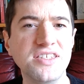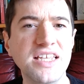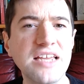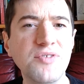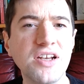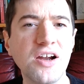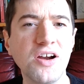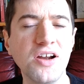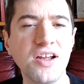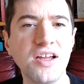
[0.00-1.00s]
And even
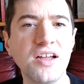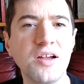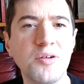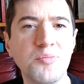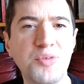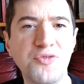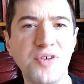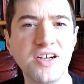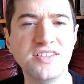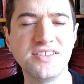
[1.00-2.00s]
our
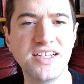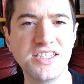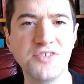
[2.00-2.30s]
preferred stance